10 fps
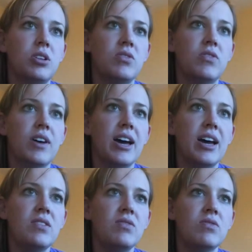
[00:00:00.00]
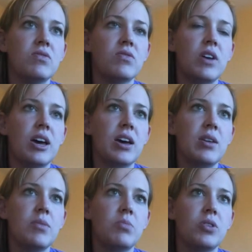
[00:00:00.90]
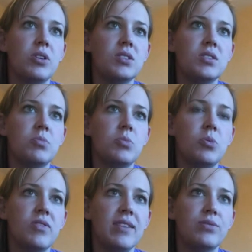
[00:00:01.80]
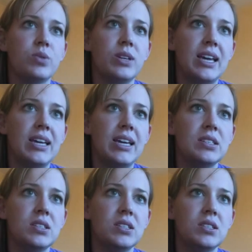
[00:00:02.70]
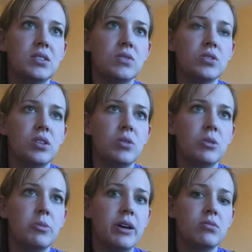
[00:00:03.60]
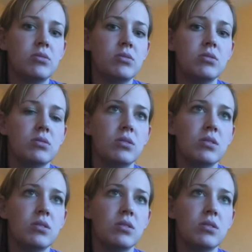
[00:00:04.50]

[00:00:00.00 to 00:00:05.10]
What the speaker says: 35, I put 0.518 for the lower bound.